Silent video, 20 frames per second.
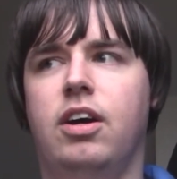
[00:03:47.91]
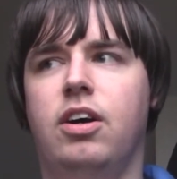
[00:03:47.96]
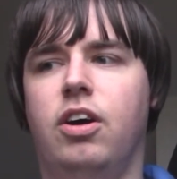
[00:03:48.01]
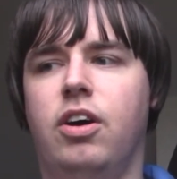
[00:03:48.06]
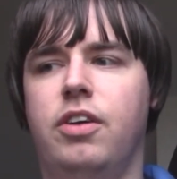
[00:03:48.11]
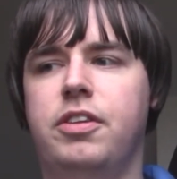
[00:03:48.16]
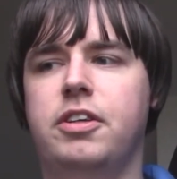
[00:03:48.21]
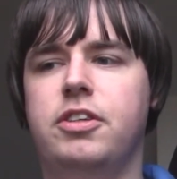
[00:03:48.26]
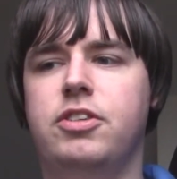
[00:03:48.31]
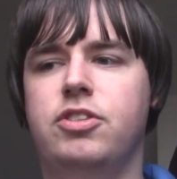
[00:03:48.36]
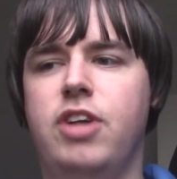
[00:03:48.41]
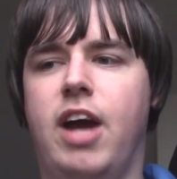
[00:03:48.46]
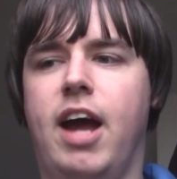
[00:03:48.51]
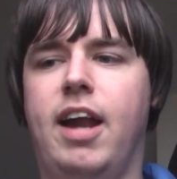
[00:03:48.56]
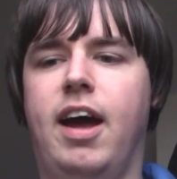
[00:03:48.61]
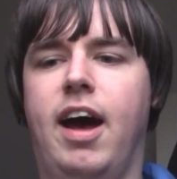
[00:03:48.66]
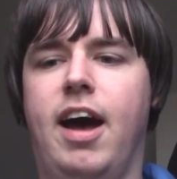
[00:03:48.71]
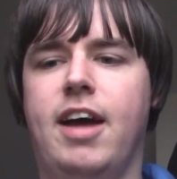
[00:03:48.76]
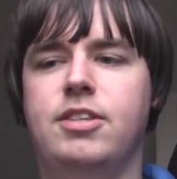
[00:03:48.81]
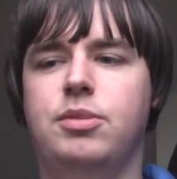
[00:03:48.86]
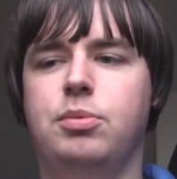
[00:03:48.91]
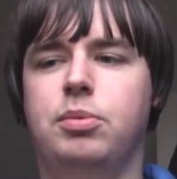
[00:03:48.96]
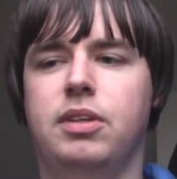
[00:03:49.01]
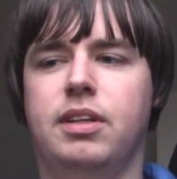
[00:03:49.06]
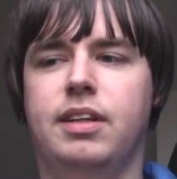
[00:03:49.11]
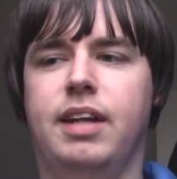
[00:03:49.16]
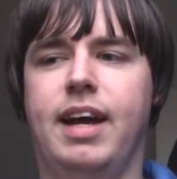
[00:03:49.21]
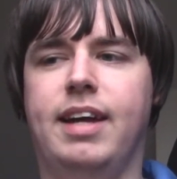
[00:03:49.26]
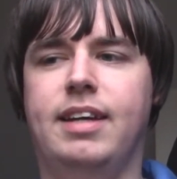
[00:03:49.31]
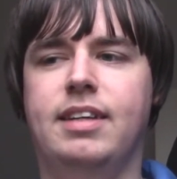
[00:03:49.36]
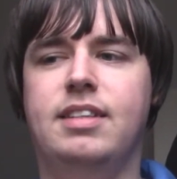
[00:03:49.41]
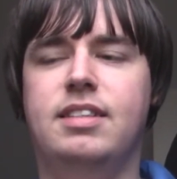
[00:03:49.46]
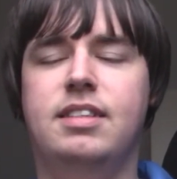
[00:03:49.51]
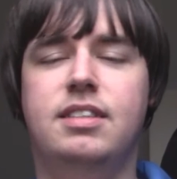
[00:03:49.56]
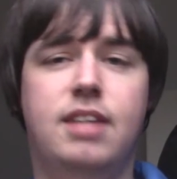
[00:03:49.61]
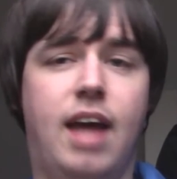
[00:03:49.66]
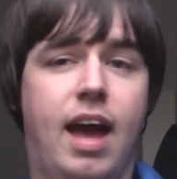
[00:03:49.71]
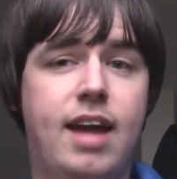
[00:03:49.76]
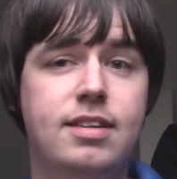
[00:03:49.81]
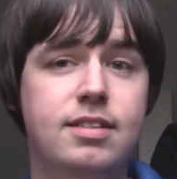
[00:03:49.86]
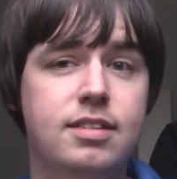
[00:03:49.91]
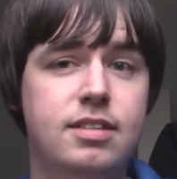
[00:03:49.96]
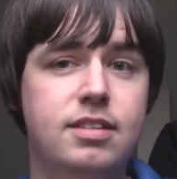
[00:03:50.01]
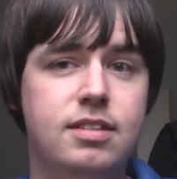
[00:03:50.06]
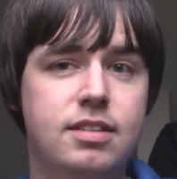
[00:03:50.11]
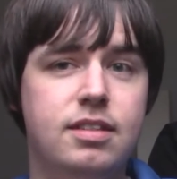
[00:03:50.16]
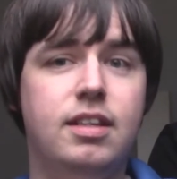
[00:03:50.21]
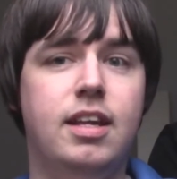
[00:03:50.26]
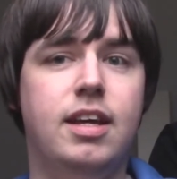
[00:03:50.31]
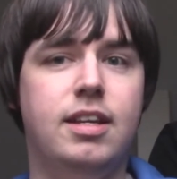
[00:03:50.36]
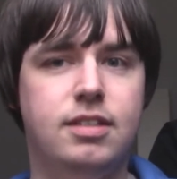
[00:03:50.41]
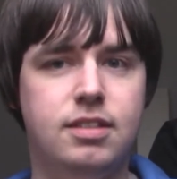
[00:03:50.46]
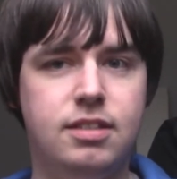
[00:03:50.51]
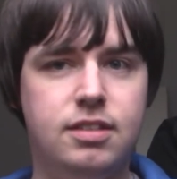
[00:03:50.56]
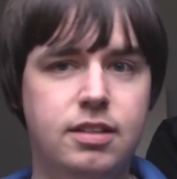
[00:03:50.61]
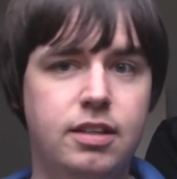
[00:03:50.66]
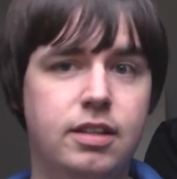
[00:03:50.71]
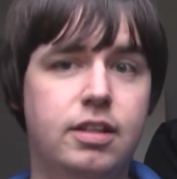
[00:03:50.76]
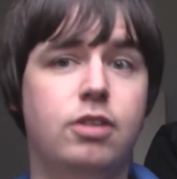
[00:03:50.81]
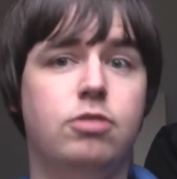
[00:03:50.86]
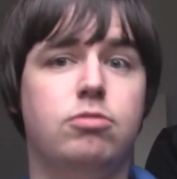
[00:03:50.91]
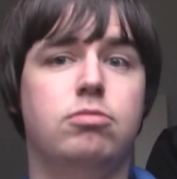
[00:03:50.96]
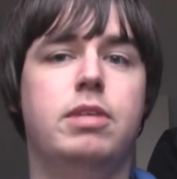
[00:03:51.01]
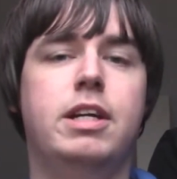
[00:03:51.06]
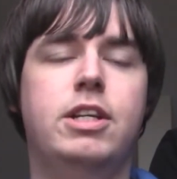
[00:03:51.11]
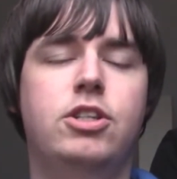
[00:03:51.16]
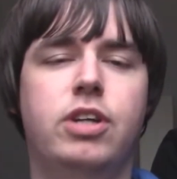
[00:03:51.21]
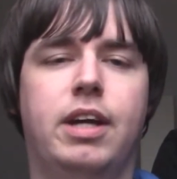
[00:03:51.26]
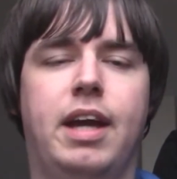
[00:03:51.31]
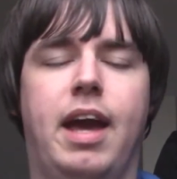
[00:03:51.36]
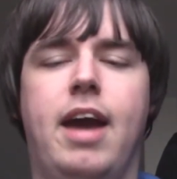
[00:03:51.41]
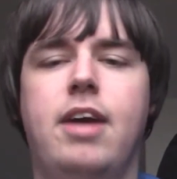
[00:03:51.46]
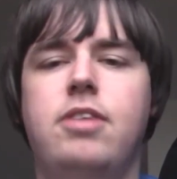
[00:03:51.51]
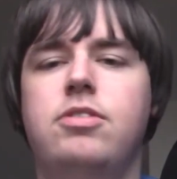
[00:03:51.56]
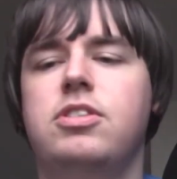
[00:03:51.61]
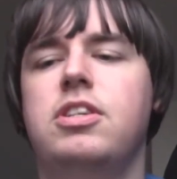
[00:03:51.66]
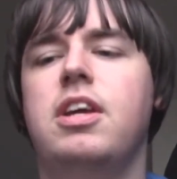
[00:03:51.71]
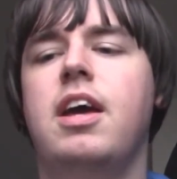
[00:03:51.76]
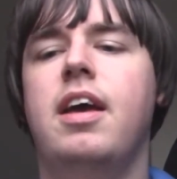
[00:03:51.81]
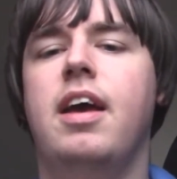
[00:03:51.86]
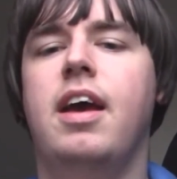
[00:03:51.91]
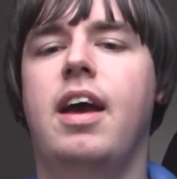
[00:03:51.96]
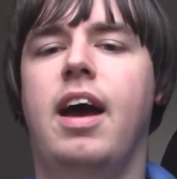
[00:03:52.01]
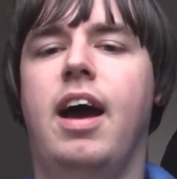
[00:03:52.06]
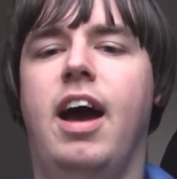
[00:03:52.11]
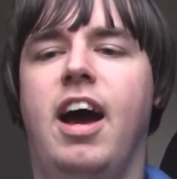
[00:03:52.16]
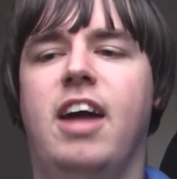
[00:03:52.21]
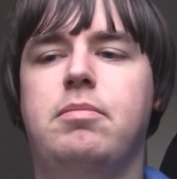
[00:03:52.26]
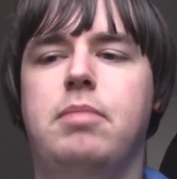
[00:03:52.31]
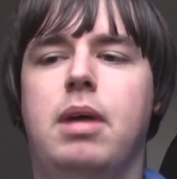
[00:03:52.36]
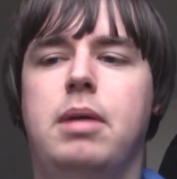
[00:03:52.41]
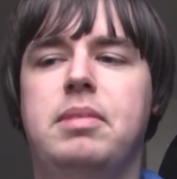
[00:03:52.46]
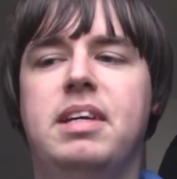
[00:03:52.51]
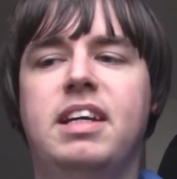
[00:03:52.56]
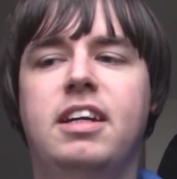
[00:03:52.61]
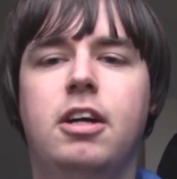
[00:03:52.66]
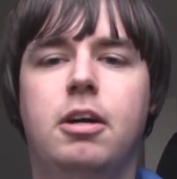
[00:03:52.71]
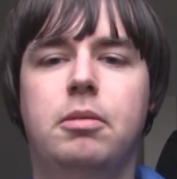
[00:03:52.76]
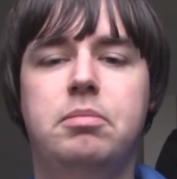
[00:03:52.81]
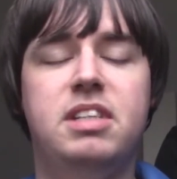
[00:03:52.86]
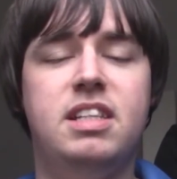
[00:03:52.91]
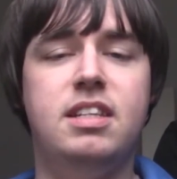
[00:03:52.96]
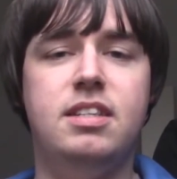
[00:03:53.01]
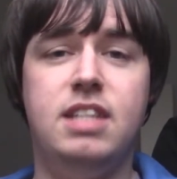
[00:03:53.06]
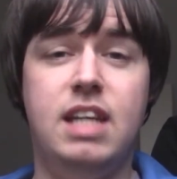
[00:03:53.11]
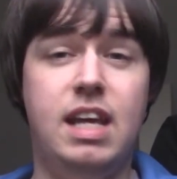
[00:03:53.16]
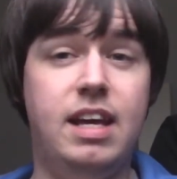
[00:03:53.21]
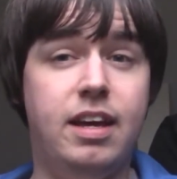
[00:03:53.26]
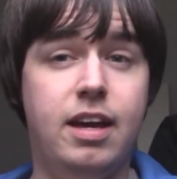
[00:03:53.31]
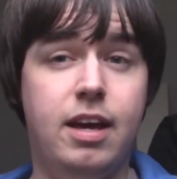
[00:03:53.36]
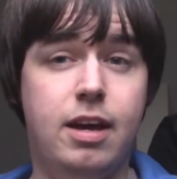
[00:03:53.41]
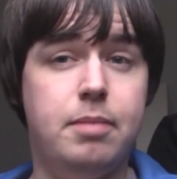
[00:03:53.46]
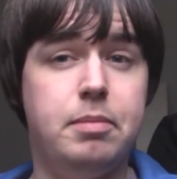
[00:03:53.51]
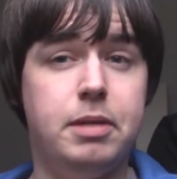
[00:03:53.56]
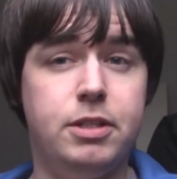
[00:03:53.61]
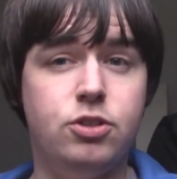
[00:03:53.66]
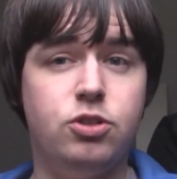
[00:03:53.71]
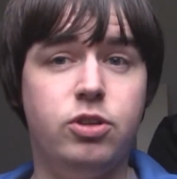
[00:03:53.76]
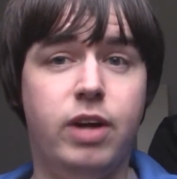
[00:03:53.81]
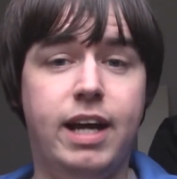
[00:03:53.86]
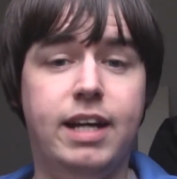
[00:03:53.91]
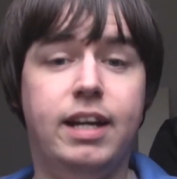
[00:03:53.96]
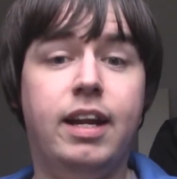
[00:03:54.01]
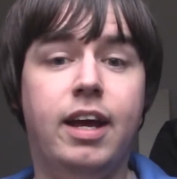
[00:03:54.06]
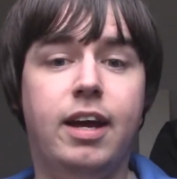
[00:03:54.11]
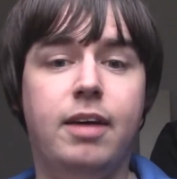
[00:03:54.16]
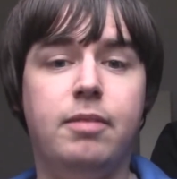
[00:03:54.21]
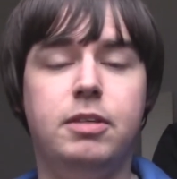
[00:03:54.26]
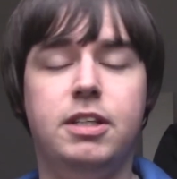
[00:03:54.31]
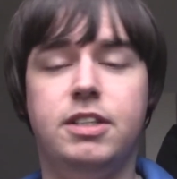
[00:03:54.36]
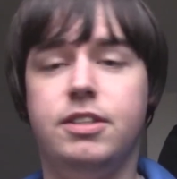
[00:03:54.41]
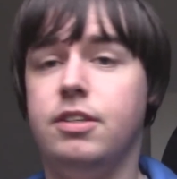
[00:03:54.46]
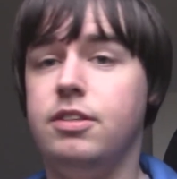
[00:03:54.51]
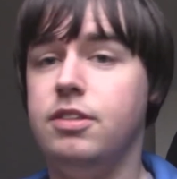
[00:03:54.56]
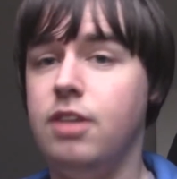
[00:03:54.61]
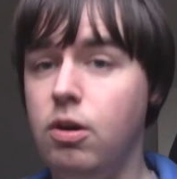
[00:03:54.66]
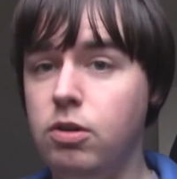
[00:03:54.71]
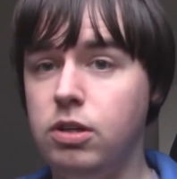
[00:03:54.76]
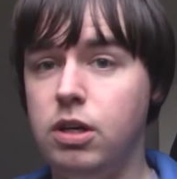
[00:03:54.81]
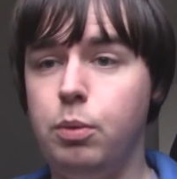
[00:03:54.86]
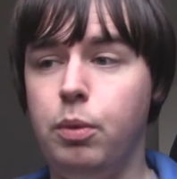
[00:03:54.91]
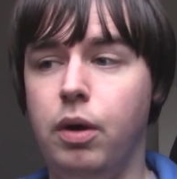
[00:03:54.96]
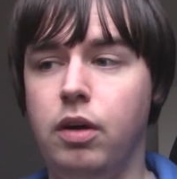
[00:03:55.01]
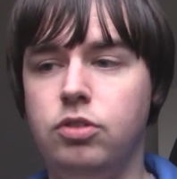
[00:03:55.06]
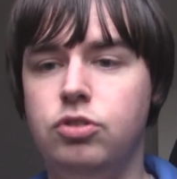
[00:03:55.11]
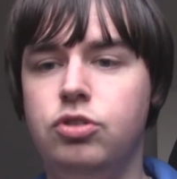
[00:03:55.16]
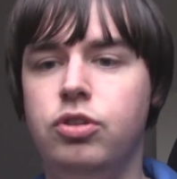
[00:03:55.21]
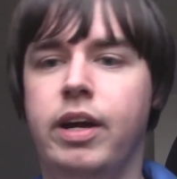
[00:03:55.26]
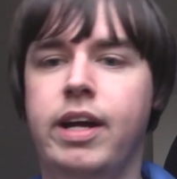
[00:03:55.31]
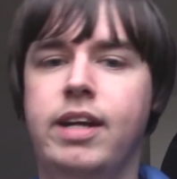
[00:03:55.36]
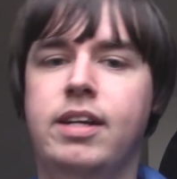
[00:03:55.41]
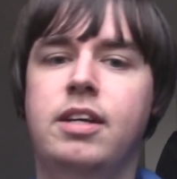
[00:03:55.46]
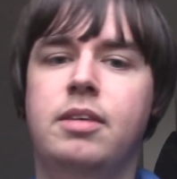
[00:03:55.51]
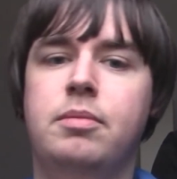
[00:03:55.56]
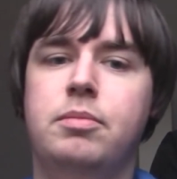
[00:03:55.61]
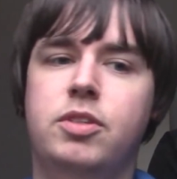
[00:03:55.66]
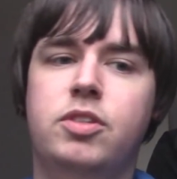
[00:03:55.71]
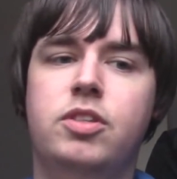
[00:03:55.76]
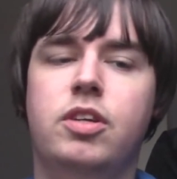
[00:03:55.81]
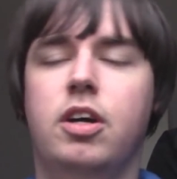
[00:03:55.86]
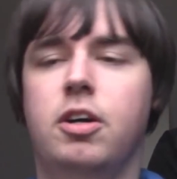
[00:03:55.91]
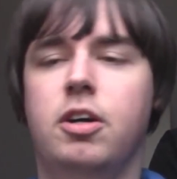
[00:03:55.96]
other Jedis will like sense this, you know, reaching out and maybe come to seek him and train him, because Ahsoka won't train him, so,